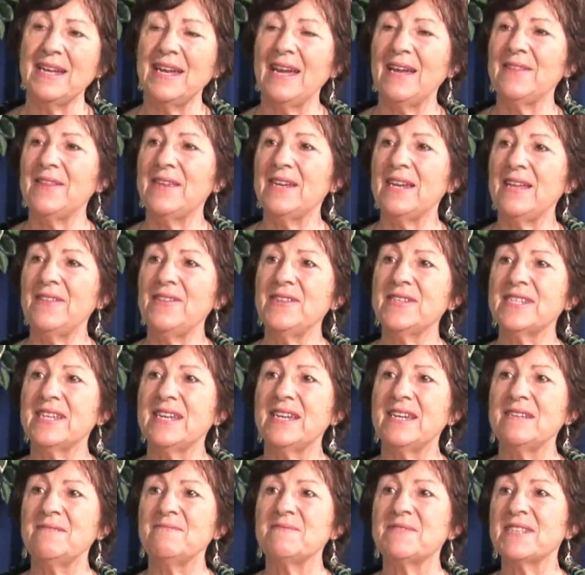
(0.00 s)
And then other
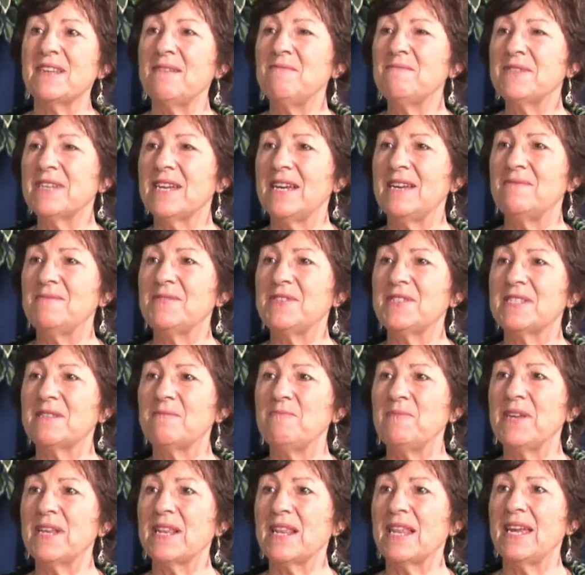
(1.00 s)
times, sometimes it's a
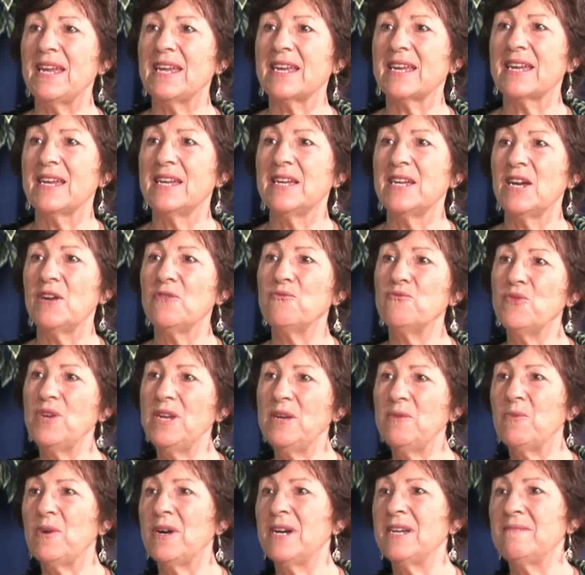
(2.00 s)
bit like a
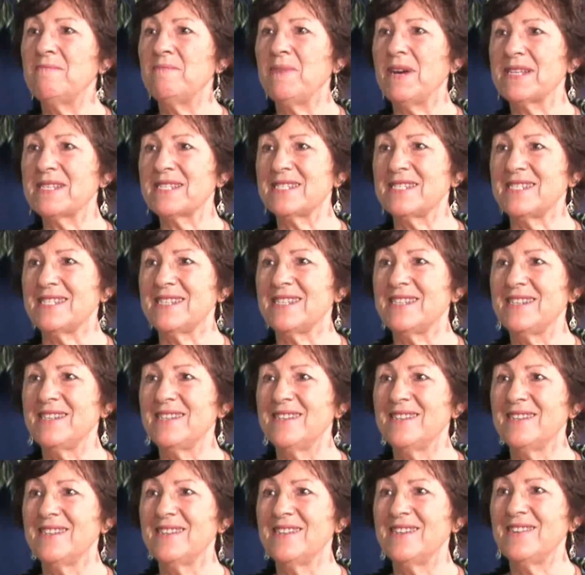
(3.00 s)
rewind button
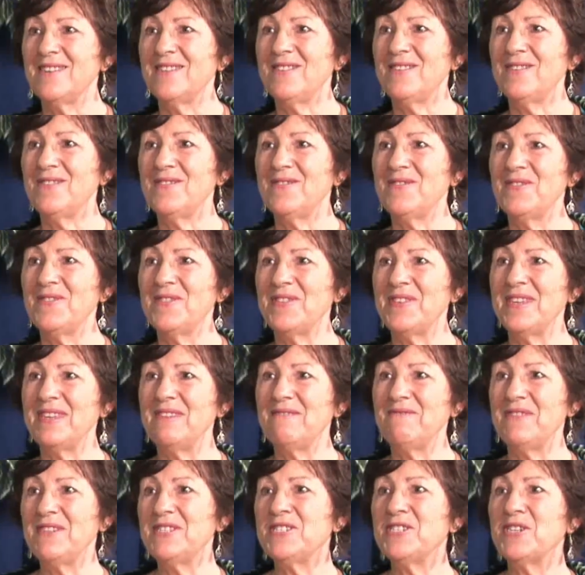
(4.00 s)
on
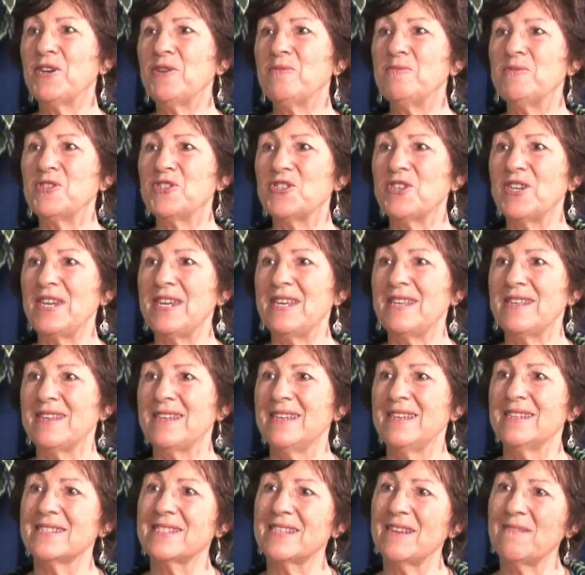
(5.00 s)
the video machine.
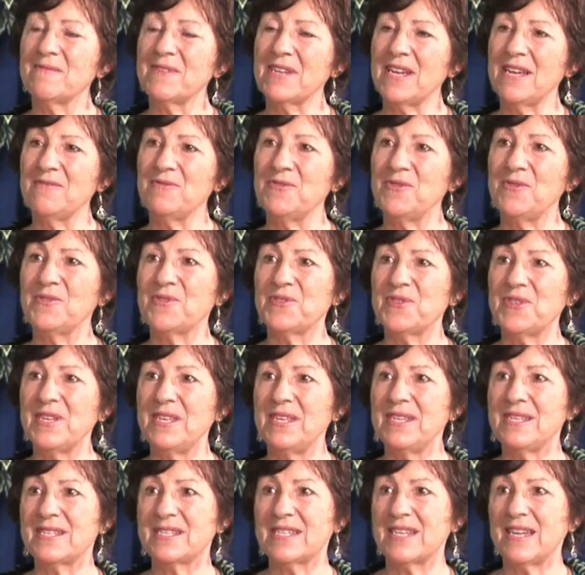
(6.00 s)
Sometimes you
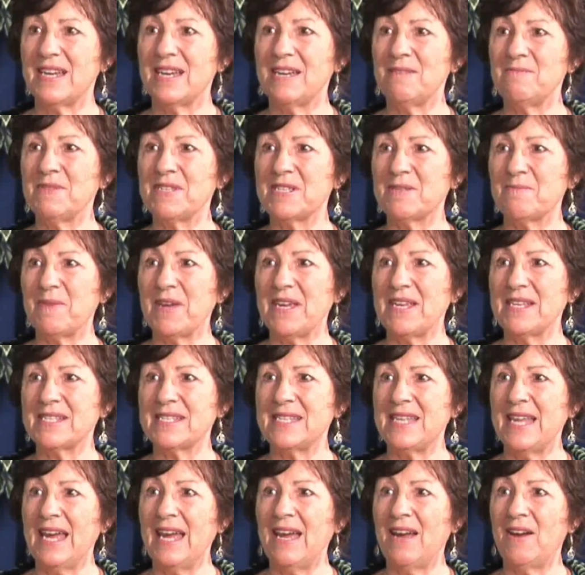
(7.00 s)
see the time and
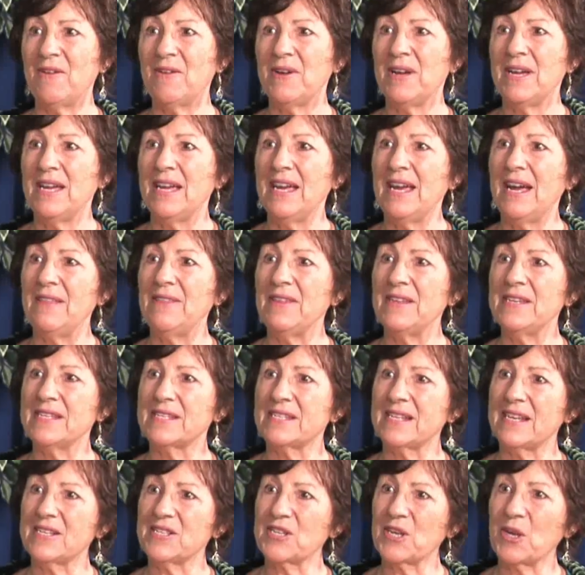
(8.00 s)
space now, and then it
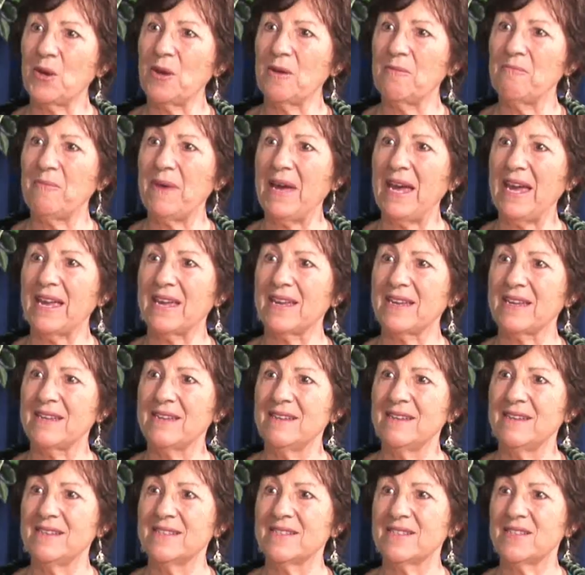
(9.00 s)
starts going back
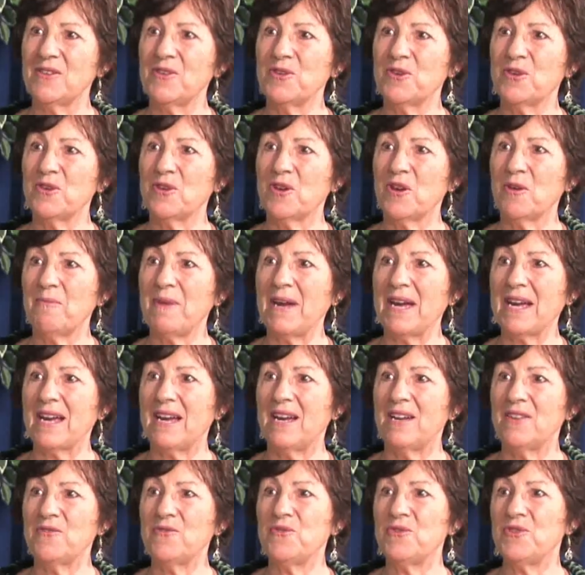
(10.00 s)
so you could go back
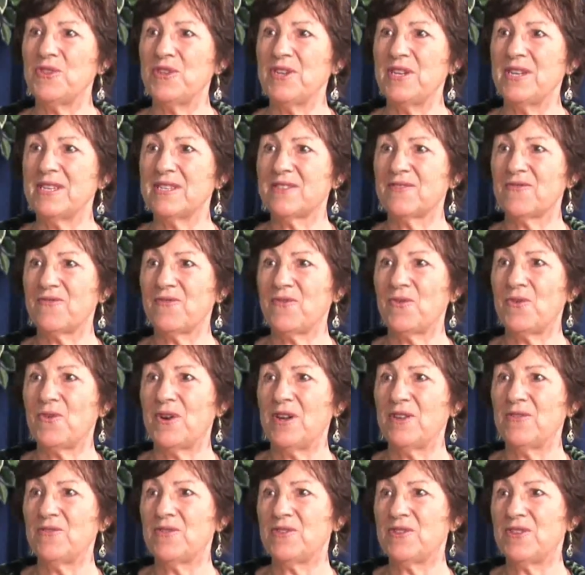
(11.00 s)
100 years,
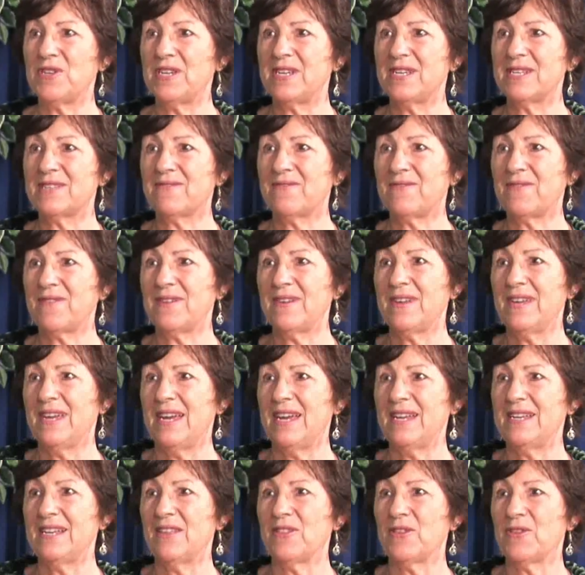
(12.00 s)
400 years,
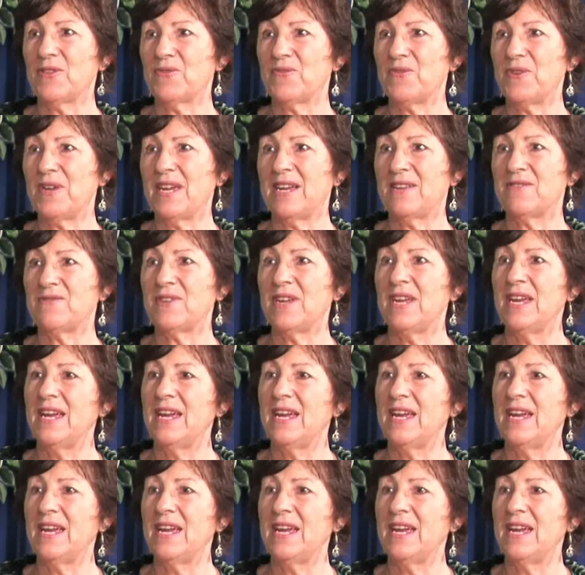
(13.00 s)
another 300,